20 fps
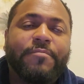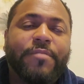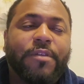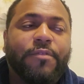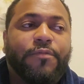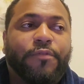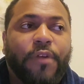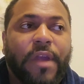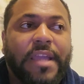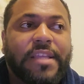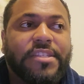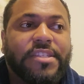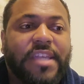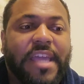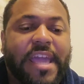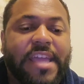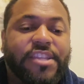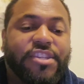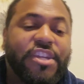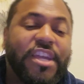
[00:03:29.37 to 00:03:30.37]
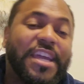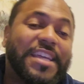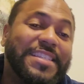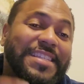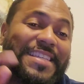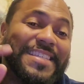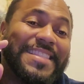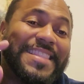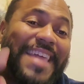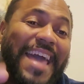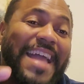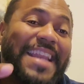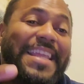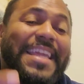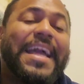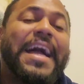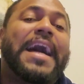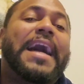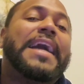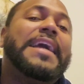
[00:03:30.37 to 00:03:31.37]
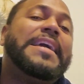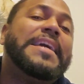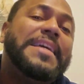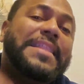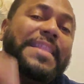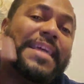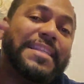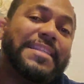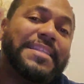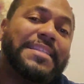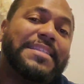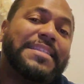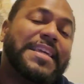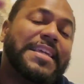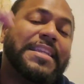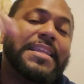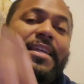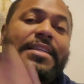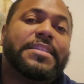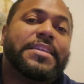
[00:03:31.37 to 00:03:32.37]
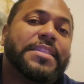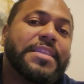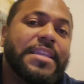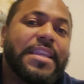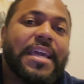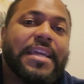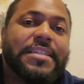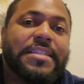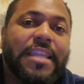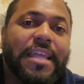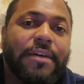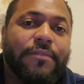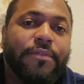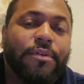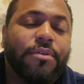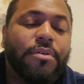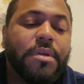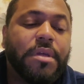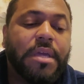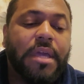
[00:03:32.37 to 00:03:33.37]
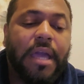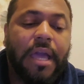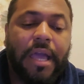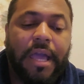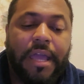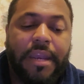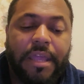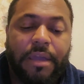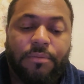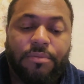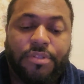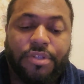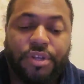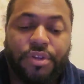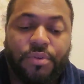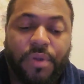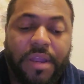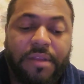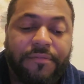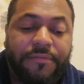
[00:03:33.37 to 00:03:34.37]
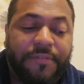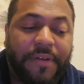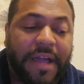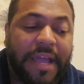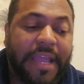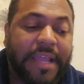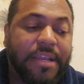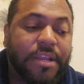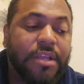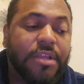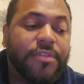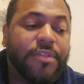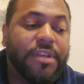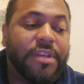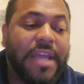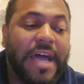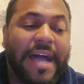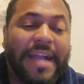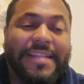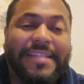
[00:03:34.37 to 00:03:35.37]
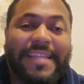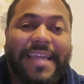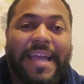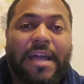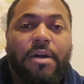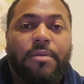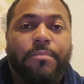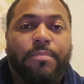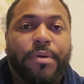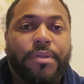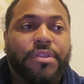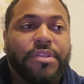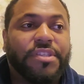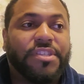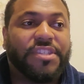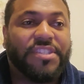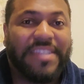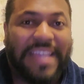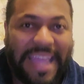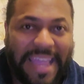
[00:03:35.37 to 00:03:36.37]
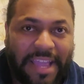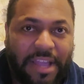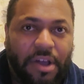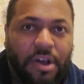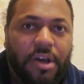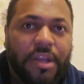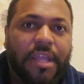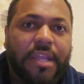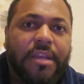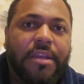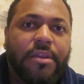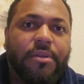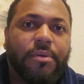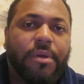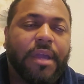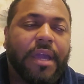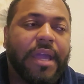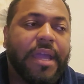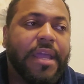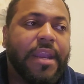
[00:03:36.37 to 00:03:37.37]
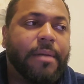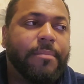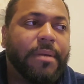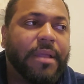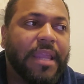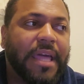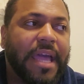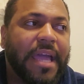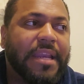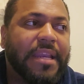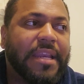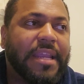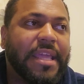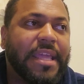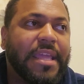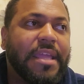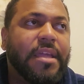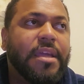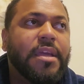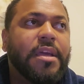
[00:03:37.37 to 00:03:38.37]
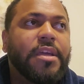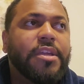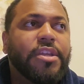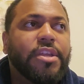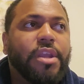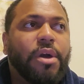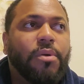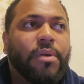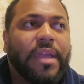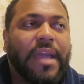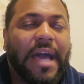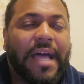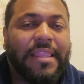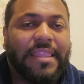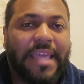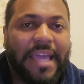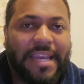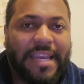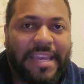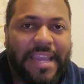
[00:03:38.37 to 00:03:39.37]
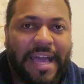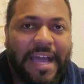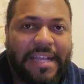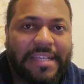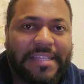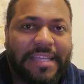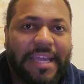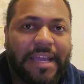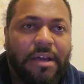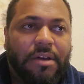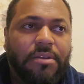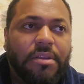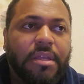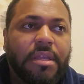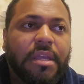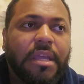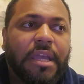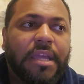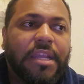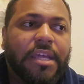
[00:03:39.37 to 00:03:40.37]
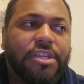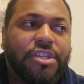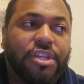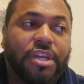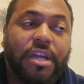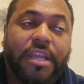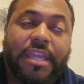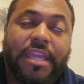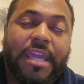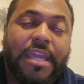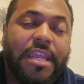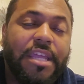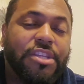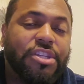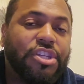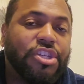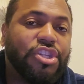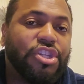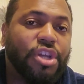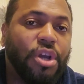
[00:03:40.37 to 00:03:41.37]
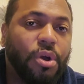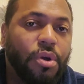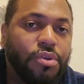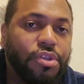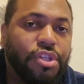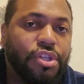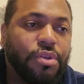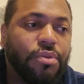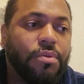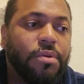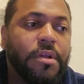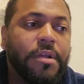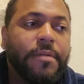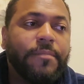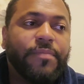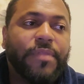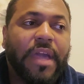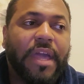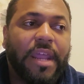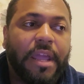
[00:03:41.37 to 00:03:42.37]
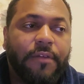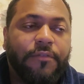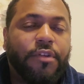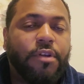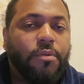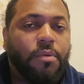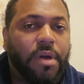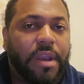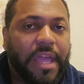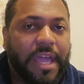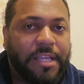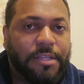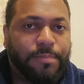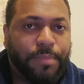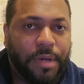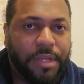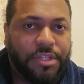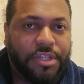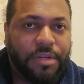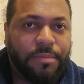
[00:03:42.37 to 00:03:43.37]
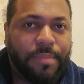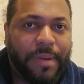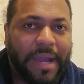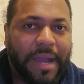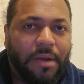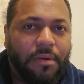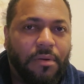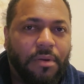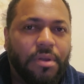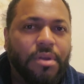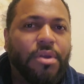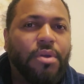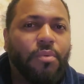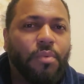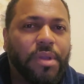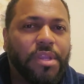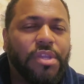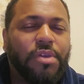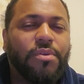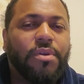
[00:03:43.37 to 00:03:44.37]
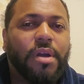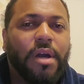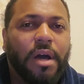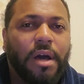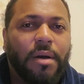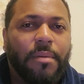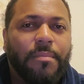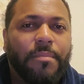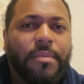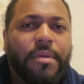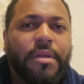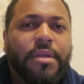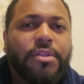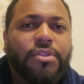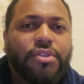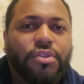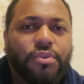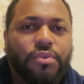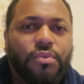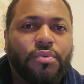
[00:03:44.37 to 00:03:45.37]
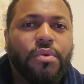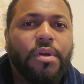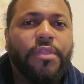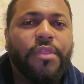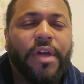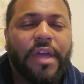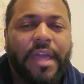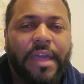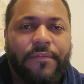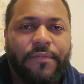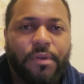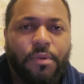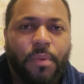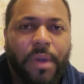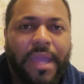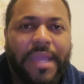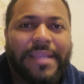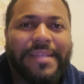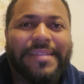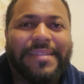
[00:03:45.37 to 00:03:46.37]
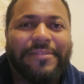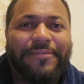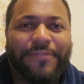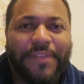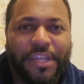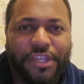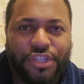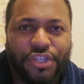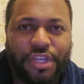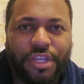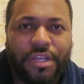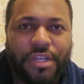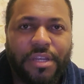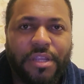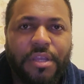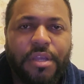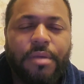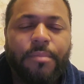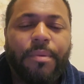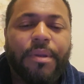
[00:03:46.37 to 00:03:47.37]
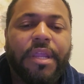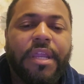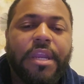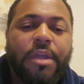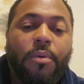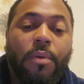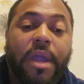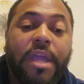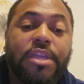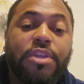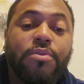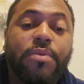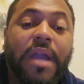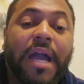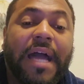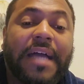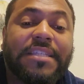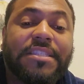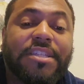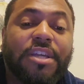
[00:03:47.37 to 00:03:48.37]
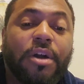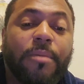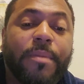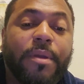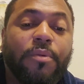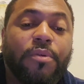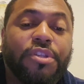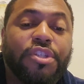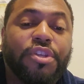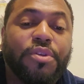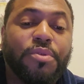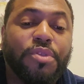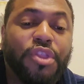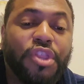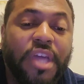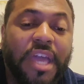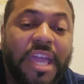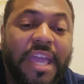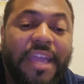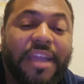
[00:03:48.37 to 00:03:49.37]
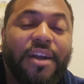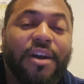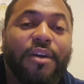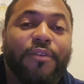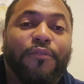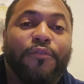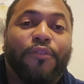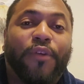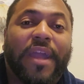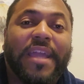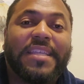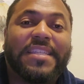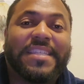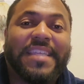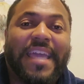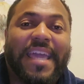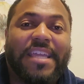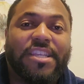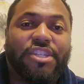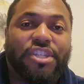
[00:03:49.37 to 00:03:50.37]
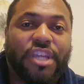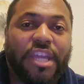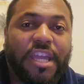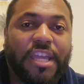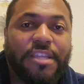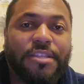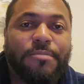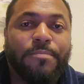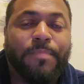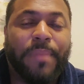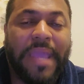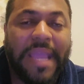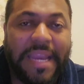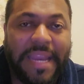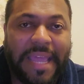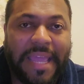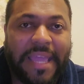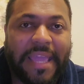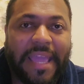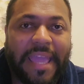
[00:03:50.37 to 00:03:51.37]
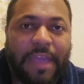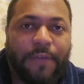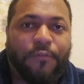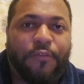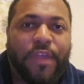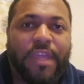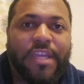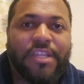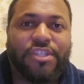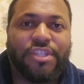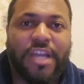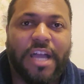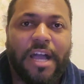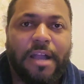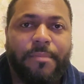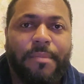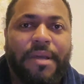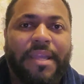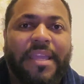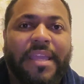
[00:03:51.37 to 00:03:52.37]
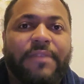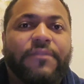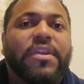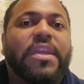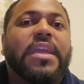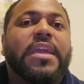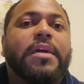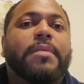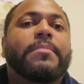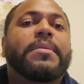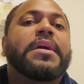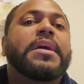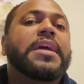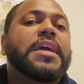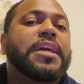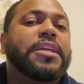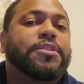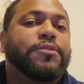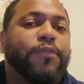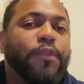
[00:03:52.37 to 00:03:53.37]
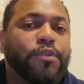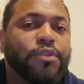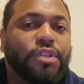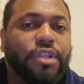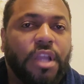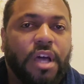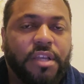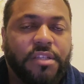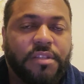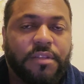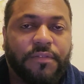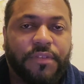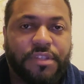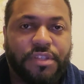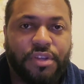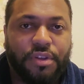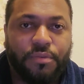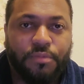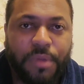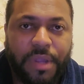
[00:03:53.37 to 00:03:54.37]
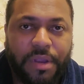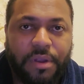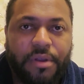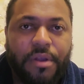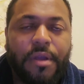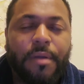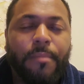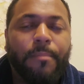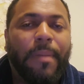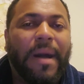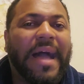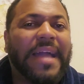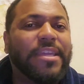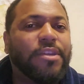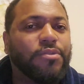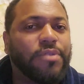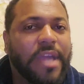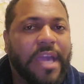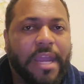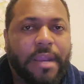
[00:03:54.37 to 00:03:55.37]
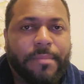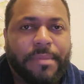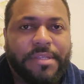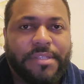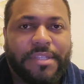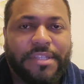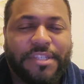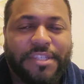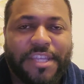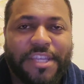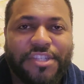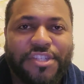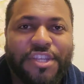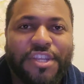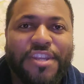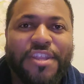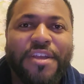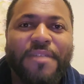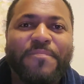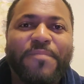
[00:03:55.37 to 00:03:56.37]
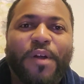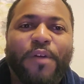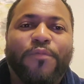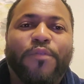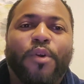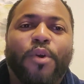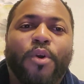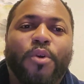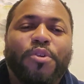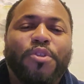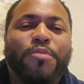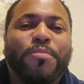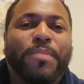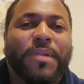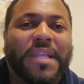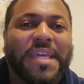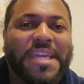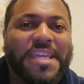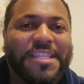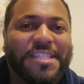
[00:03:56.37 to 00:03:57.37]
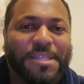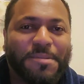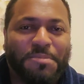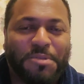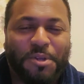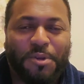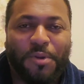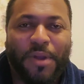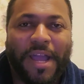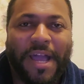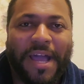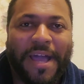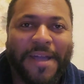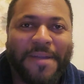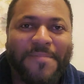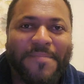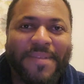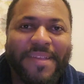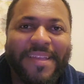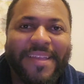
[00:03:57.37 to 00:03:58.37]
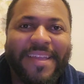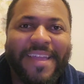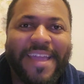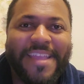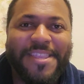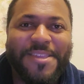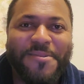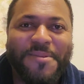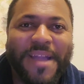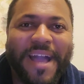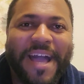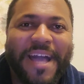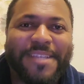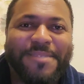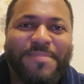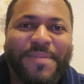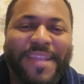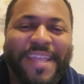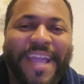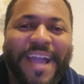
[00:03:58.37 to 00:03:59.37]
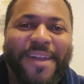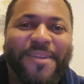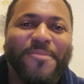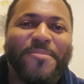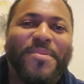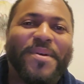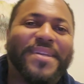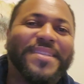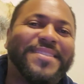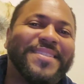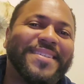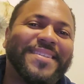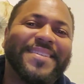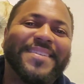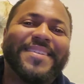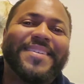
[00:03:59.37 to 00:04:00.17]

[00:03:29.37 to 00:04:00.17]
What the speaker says: And Frank Sanchez is that guy that's ascending to the next level. And it was a great fight. The knockdown put the stank on it, okay? And I'm glad that he, you know, got that knockdown. And it, again, it just shows you that everyone has punching power when you come to the heavyweight division. But anyway, you guys tell me what you think of Frank Sanchez beating Efe Ajagba, giving him his first loss of his career by unanimous decision. Of course, please subscribe. And you guys been Counterpunch.